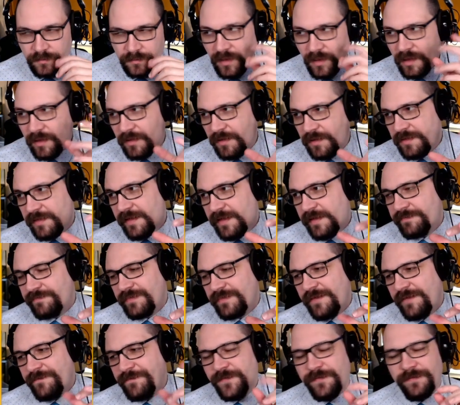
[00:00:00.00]
Because
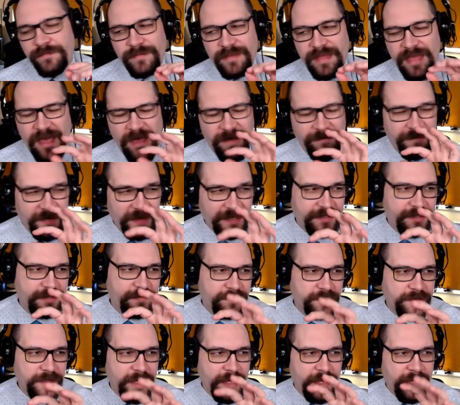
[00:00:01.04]

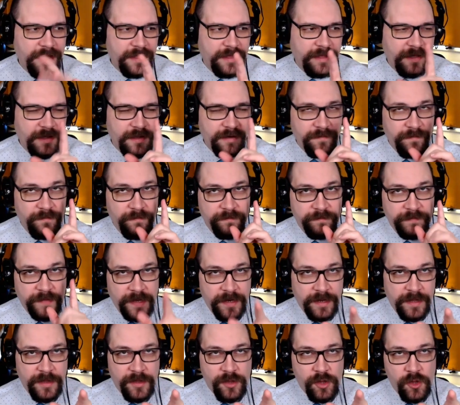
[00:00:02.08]
effectively I can
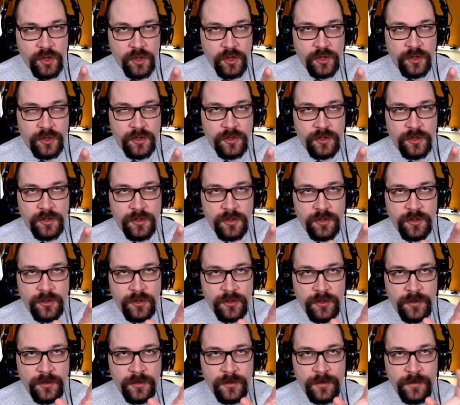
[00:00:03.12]
finish
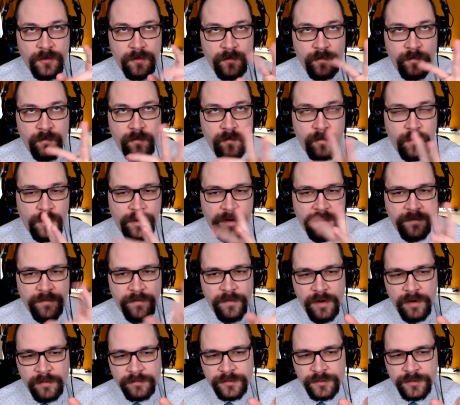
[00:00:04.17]

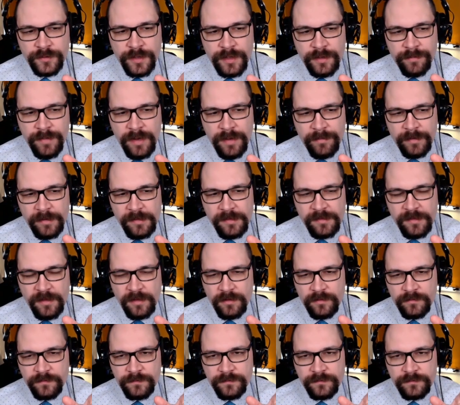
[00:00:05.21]
whatever I'm doing by
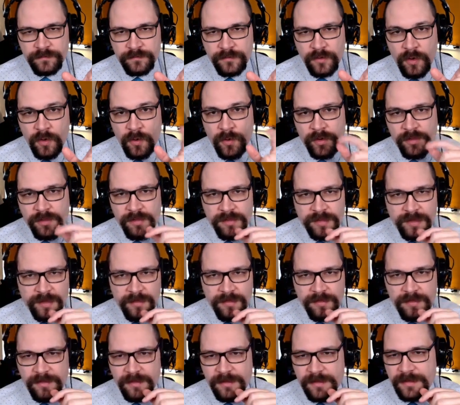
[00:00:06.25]
myself. Oh, a
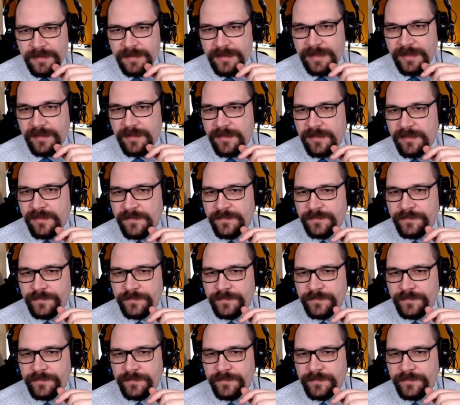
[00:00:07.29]
6, nice.